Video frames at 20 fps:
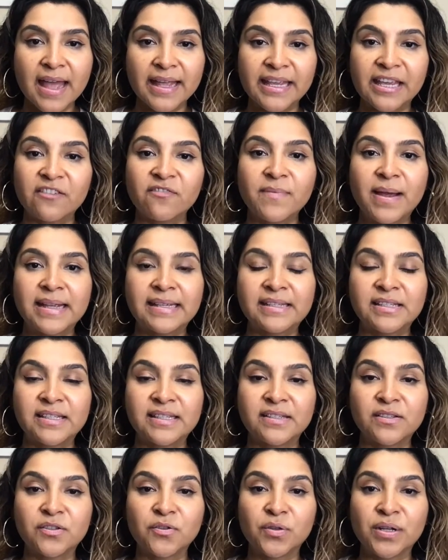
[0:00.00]
give my
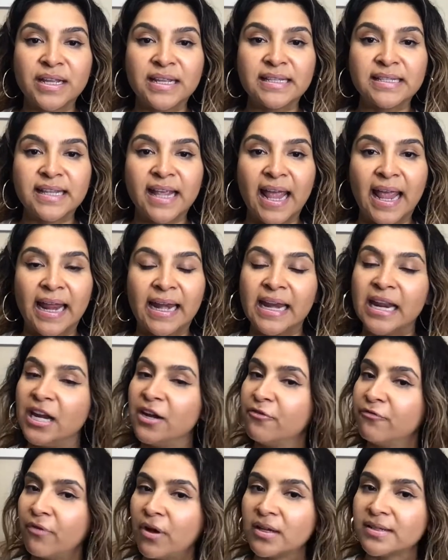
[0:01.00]
students an,
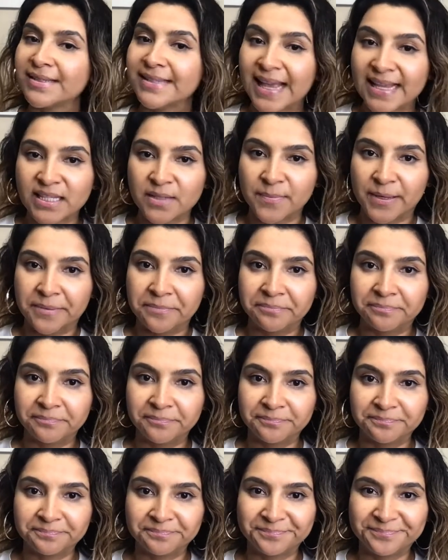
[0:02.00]
an assessment,
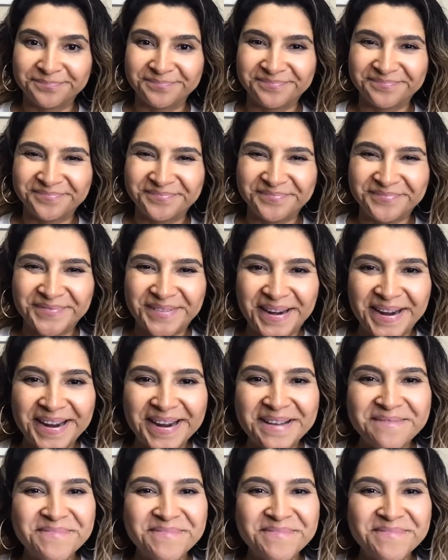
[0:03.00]
right?